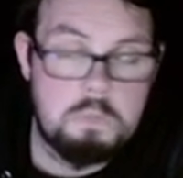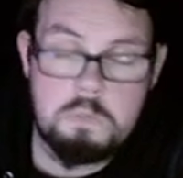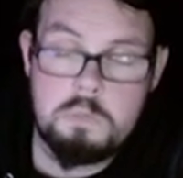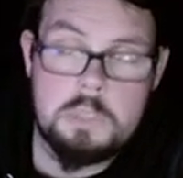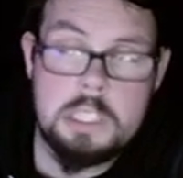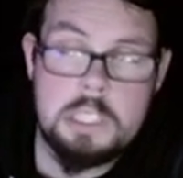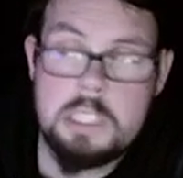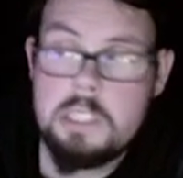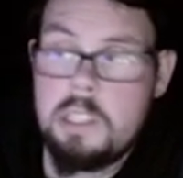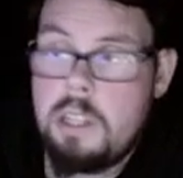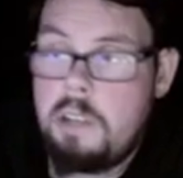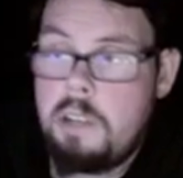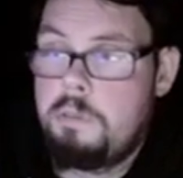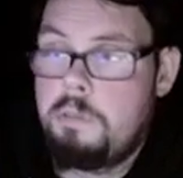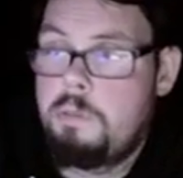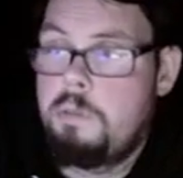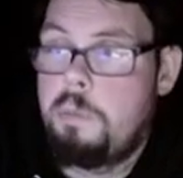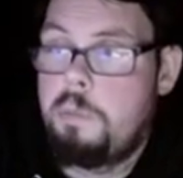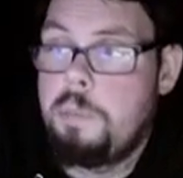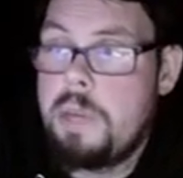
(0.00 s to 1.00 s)
this guy,
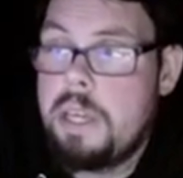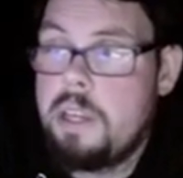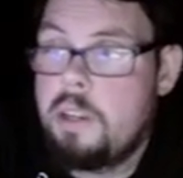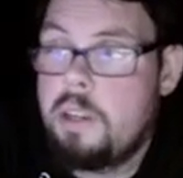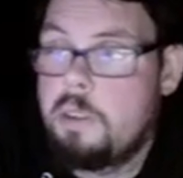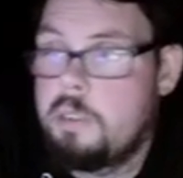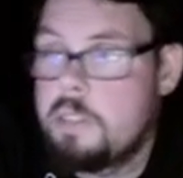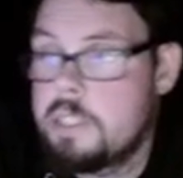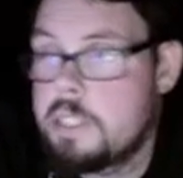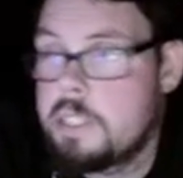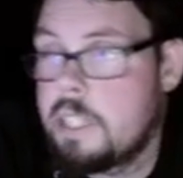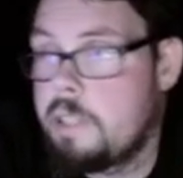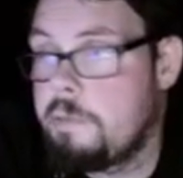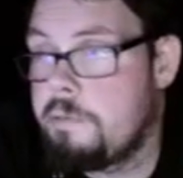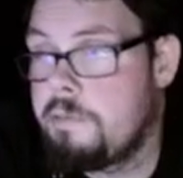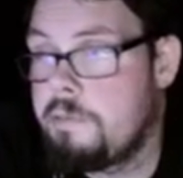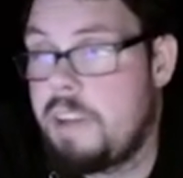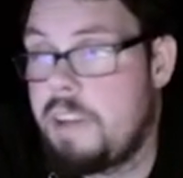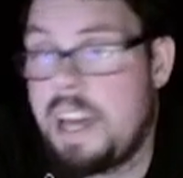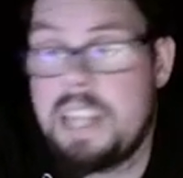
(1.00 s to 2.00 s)
for me, I'm going to say
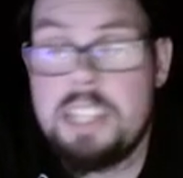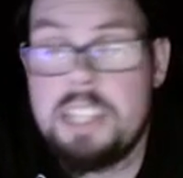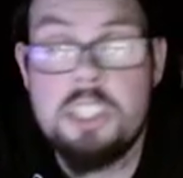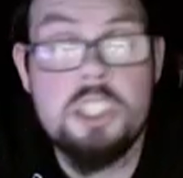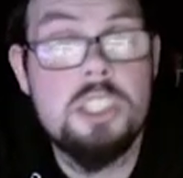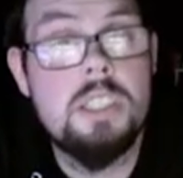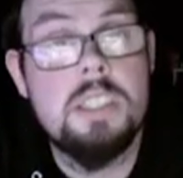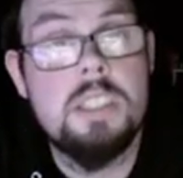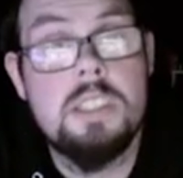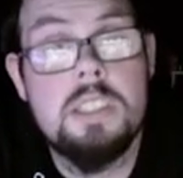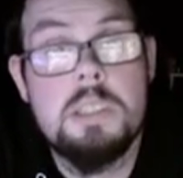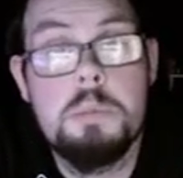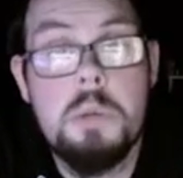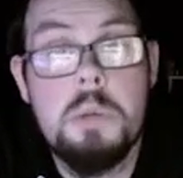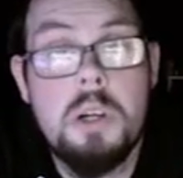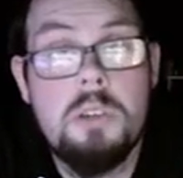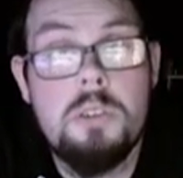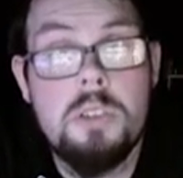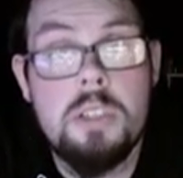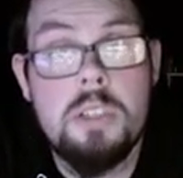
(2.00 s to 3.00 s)
vanished in the
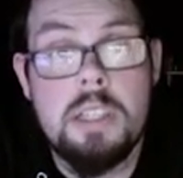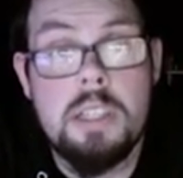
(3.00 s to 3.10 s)
small run,